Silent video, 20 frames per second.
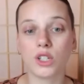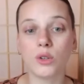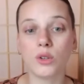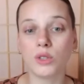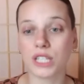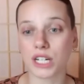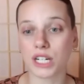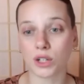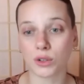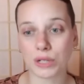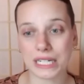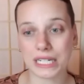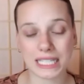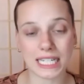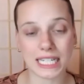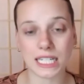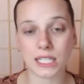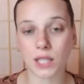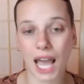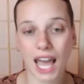
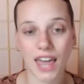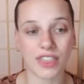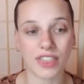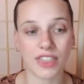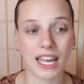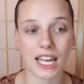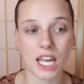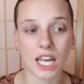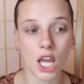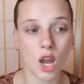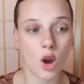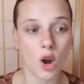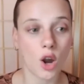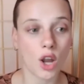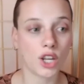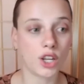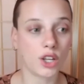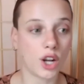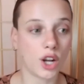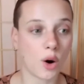increases. I think
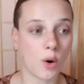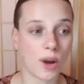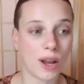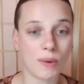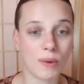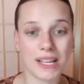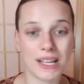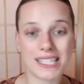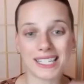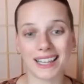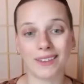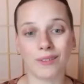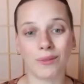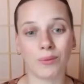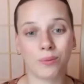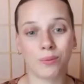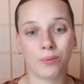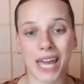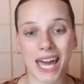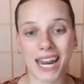
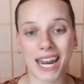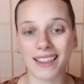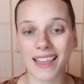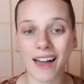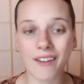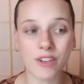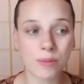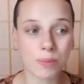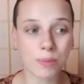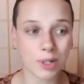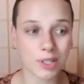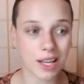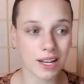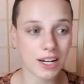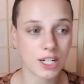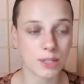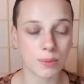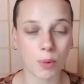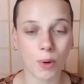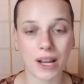we had 11
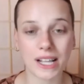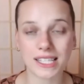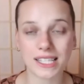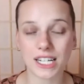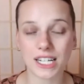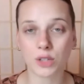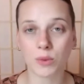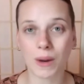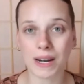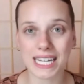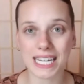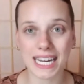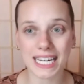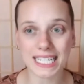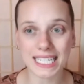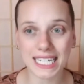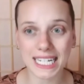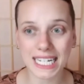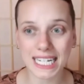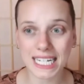percentage points in
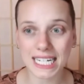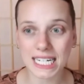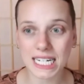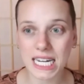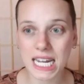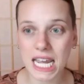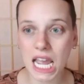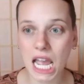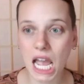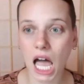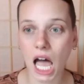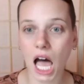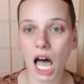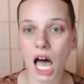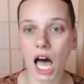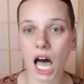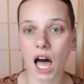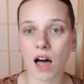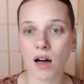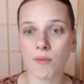2018.
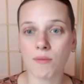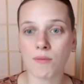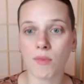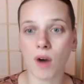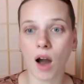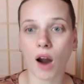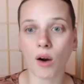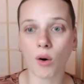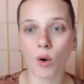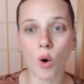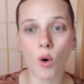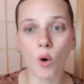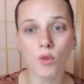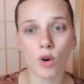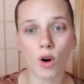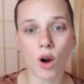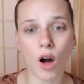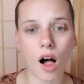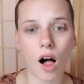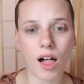Our
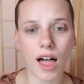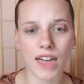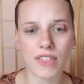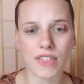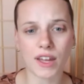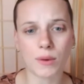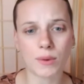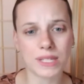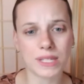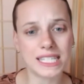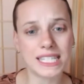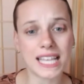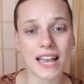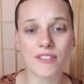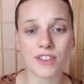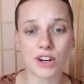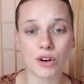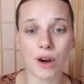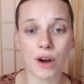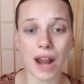overall, I think, was
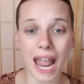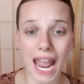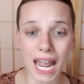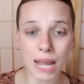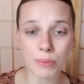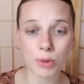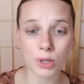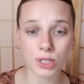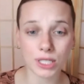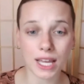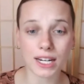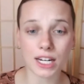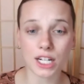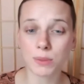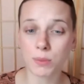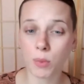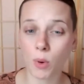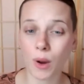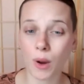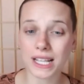7 or 8
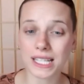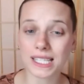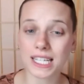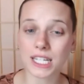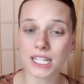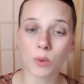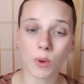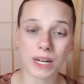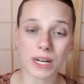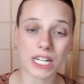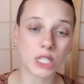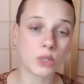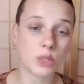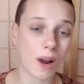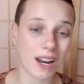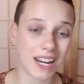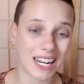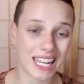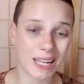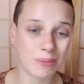percentage points in
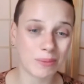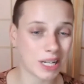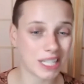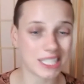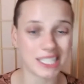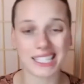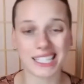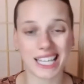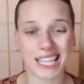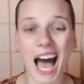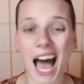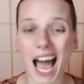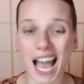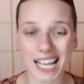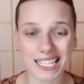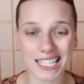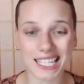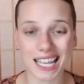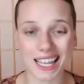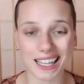2020 because it's a
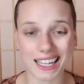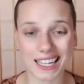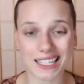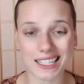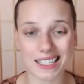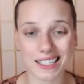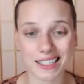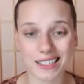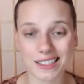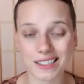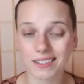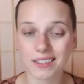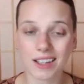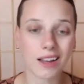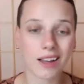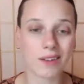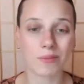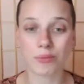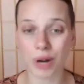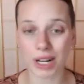high salience
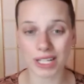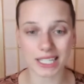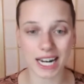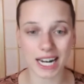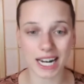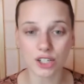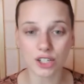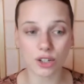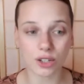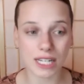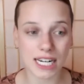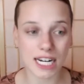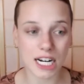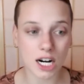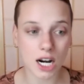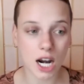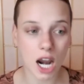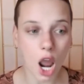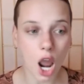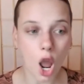presidential
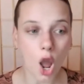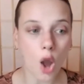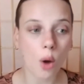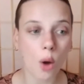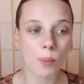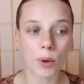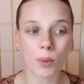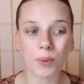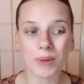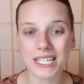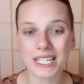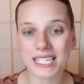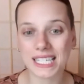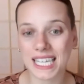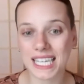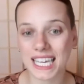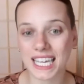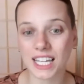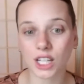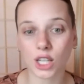year, but we
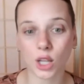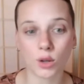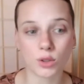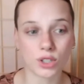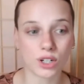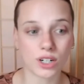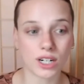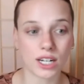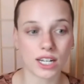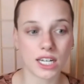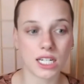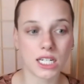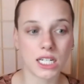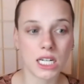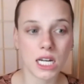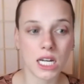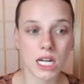see closer to